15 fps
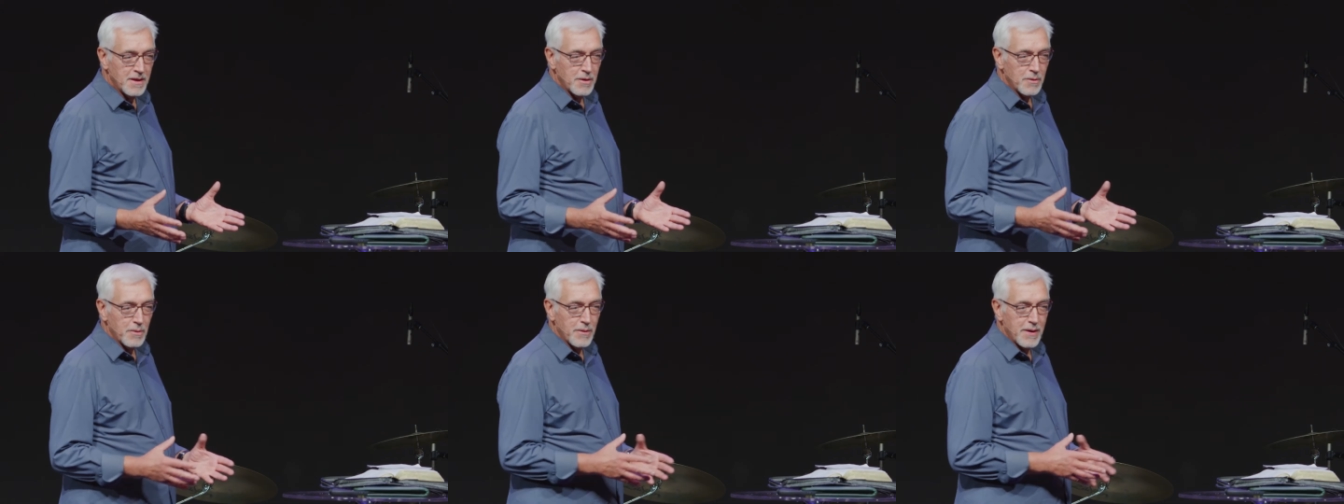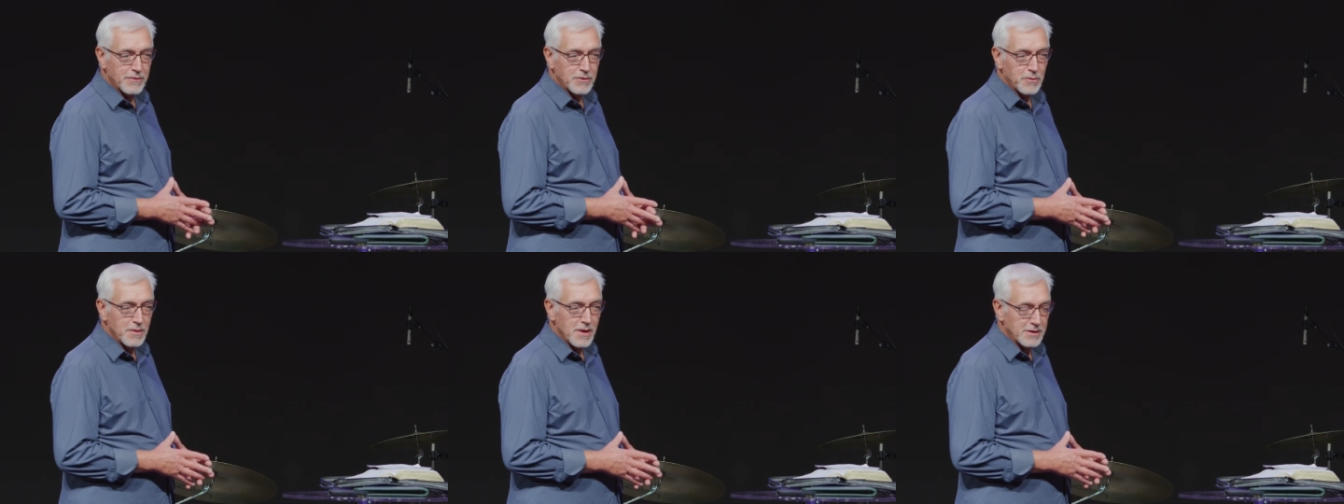What we have
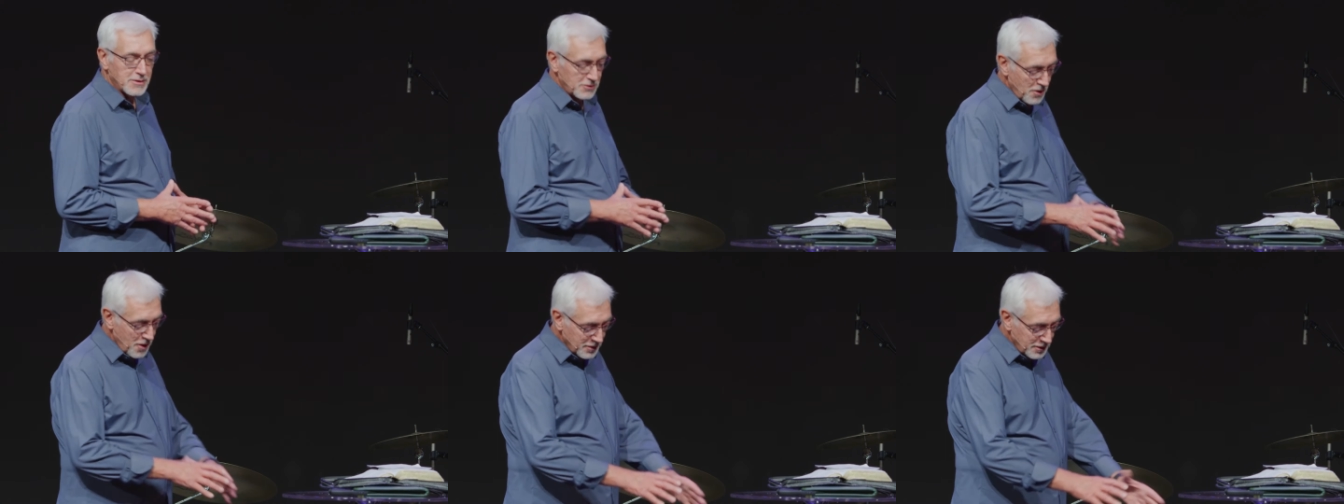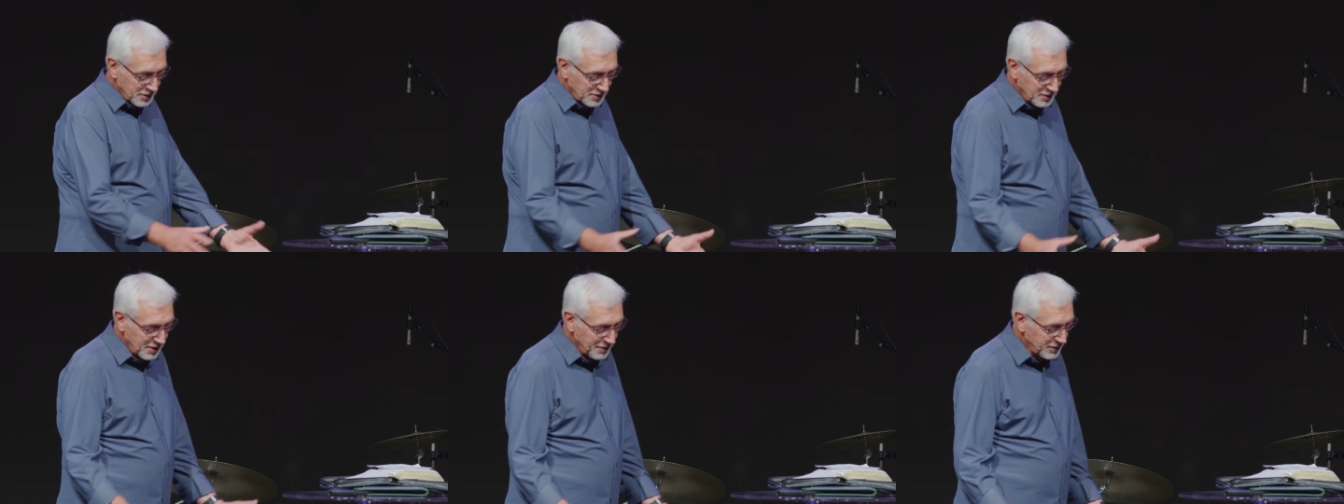to realize is all this
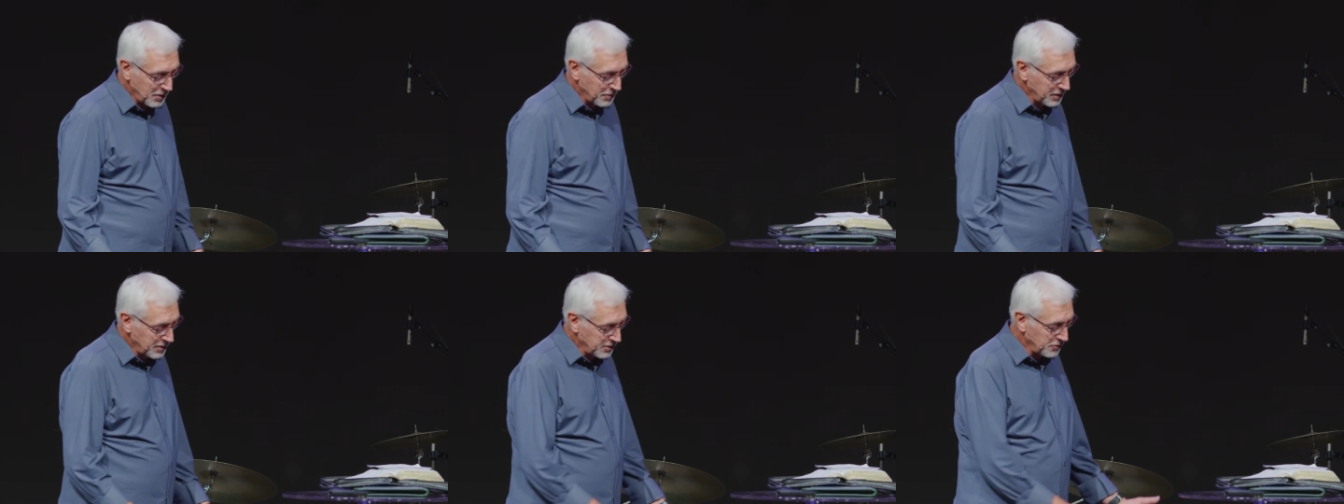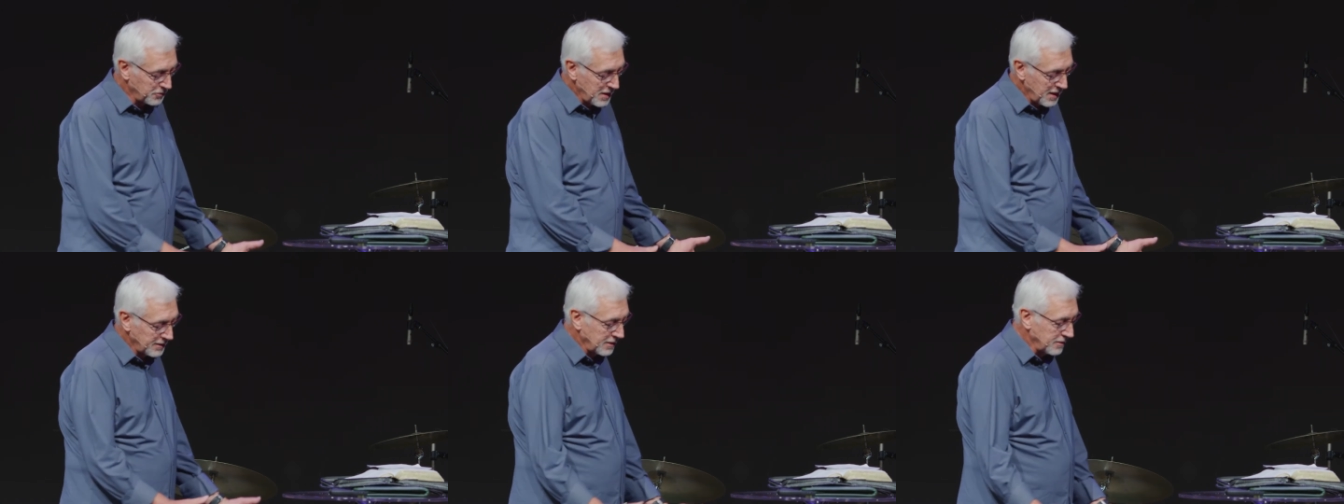stuff that we
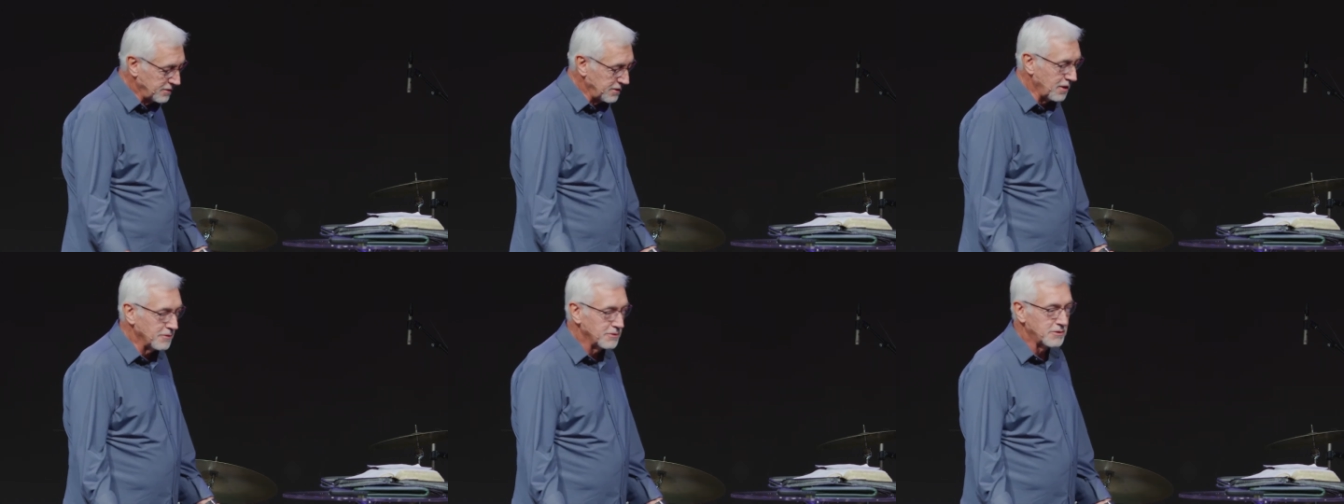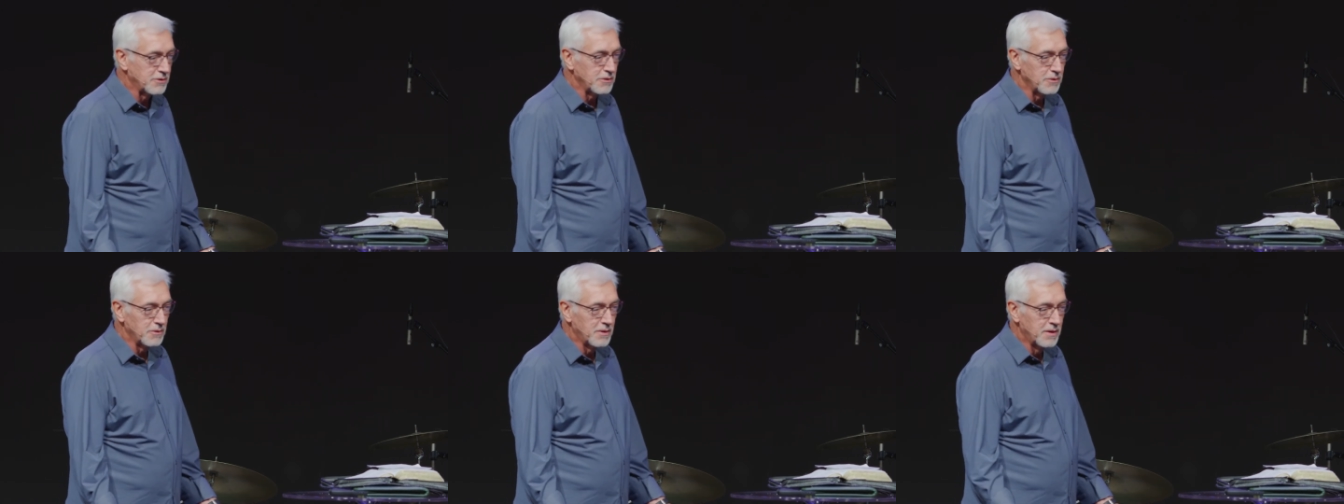distract ourselves
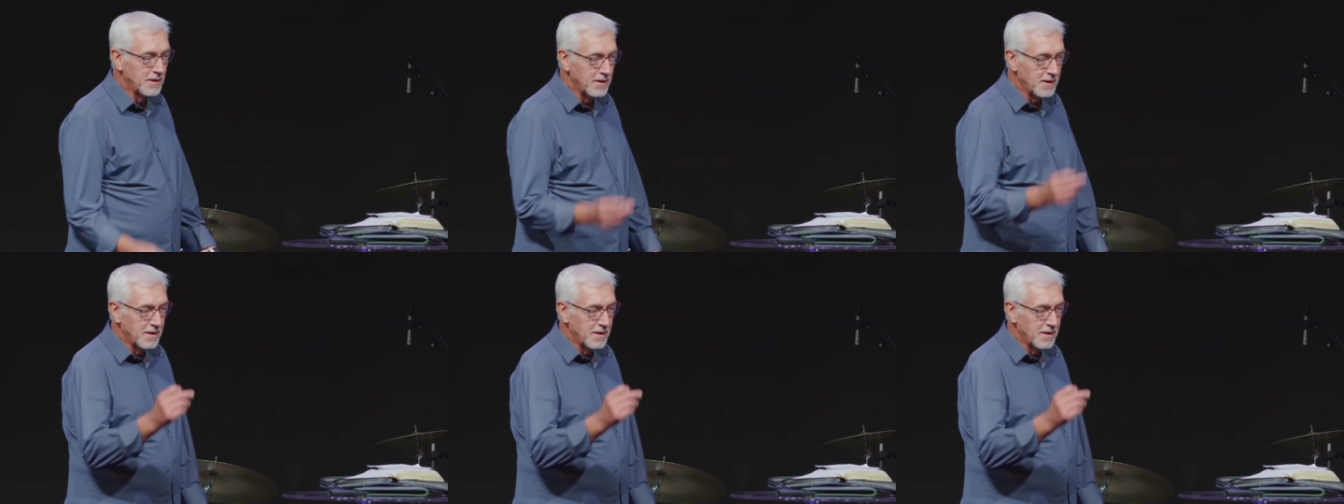to,